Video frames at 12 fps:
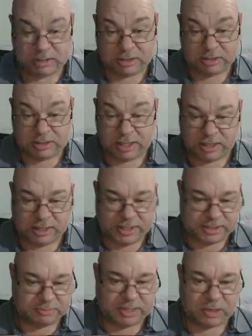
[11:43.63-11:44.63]
Yeah, I
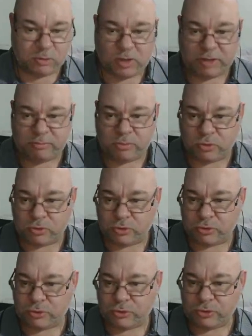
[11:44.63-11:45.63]
need to make one
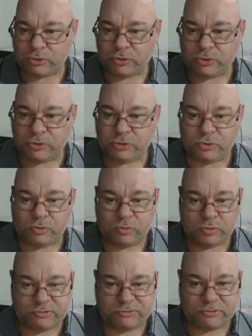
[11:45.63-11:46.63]
more
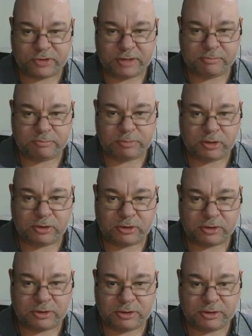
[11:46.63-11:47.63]
wood frame
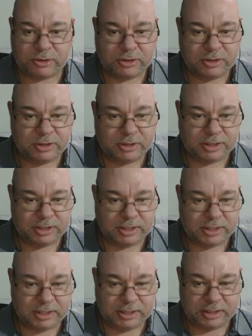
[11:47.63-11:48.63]
block
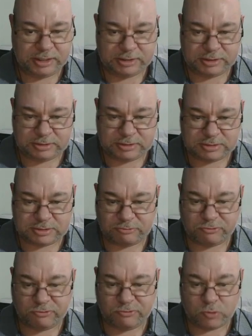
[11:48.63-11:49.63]
and
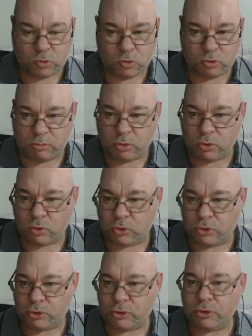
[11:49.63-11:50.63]
4
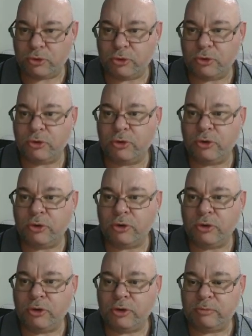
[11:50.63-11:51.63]
more
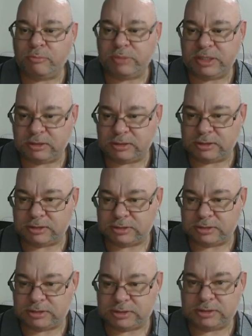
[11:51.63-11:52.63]

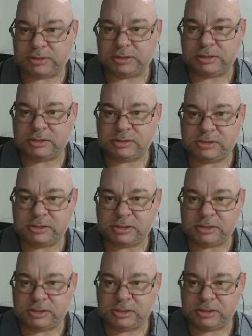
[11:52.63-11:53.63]
pillars,
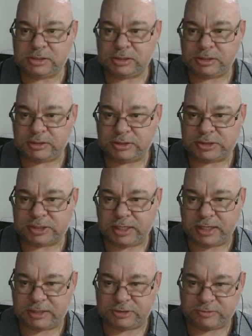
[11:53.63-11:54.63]
because I
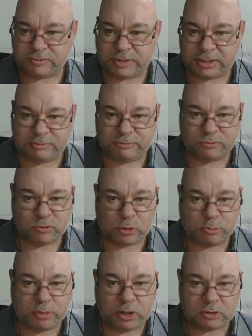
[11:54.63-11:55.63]
had to 4 more
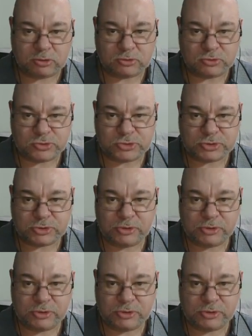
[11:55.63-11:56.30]
poles.